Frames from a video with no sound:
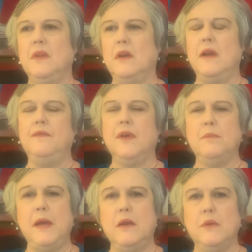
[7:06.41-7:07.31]
I felt
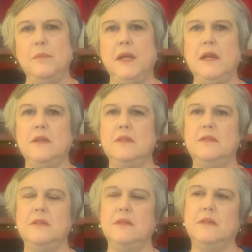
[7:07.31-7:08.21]
better,
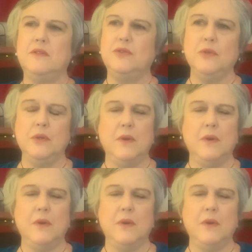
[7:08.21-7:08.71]
because it's true,